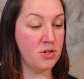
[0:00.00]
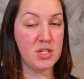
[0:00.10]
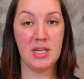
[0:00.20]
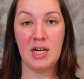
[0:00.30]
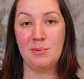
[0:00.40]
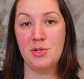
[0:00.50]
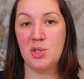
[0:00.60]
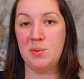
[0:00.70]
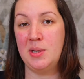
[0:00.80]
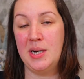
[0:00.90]
first thing I will
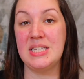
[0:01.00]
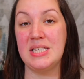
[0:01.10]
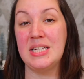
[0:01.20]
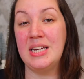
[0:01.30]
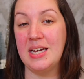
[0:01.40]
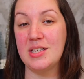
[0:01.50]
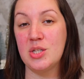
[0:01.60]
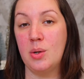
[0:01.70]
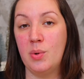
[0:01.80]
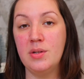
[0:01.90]
show you is this
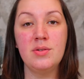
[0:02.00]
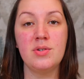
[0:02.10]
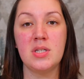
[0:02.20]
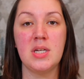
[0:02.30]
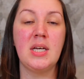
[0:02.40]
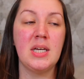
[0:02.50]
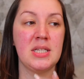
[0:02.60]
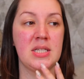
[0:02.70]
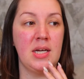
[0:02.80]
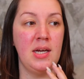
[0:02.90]
NYX Wonder Stick.
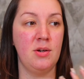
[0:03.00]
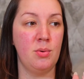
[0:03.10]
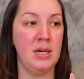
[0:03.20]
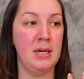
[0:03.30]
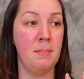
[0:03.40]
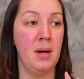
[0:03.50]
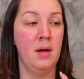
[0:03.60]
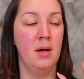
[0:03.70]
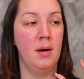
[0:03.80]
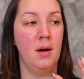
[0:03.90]
It's a cream
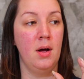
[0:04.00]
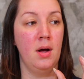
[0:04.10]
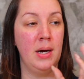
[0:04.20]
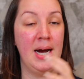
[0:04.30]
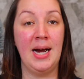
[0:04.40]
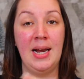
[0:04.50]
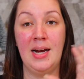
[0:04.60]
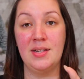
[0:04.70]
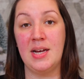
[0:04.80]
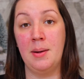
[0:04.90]

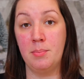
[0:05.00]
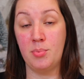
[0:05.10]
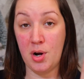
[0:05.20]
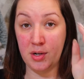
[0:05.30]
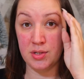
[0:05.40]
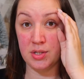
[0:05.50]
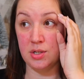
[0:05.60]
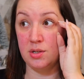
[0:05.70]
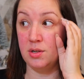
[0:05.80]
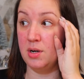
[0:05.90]
highlight and
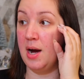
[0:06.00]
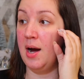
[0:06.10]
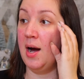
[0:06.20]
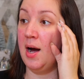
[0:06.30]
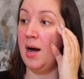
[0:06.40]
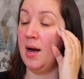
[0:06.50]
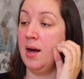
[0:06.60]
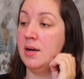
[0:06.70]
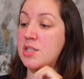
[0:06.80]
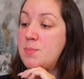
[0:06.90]
bronzer.
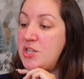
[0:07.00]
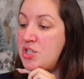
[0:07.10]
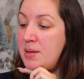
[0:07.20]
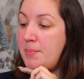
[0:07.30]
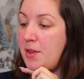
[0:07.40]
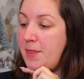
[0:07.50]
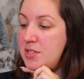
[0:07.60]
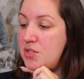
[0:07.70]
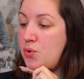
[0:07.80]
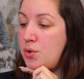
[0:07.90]
I especially bought
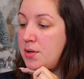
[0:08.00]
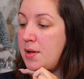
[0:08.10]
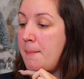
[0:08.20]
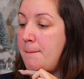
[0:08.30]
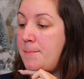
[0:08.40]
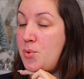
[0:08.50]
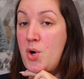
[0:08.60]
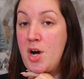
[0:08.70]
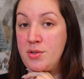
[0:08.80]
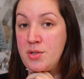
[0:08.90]
this for the
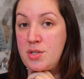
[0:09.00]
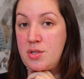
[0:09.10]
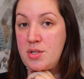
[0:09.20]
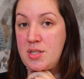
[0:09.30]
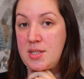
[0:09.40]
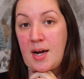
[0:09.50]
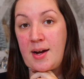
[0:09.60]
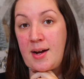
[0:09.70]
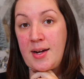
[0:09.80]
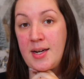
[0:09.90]
bronzer
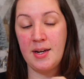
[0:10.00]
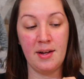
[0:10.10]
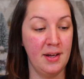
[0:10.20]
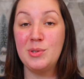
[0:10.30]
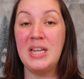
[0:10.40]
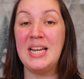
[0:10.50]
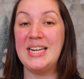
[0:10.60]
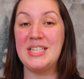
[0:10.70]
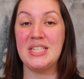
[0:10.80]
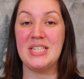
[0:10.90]
side. I would
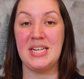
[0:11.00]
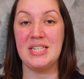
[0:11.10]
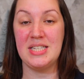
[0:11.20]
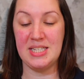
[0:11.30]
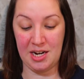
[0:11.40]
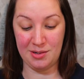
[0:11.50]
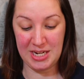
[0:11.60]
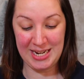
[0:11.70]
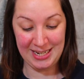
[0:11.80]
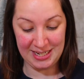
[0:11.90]
like to test out
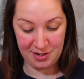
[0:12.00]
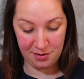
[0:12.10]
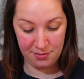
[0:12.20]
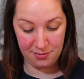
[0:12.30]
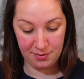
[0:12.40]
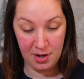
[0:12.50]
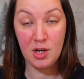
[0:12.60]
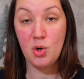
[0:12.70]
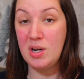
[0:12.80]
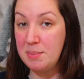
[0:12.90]
a lot of
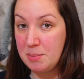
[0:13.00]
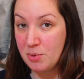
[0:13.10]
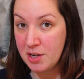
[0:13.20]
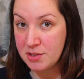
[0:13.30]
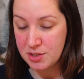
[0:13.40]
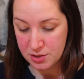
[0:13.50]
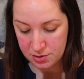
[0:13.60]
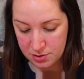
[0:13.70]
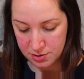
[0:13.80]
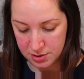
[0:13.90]
creamy
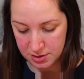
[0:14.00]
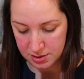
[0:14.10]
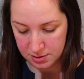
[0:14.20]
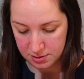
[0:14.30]
bronzers.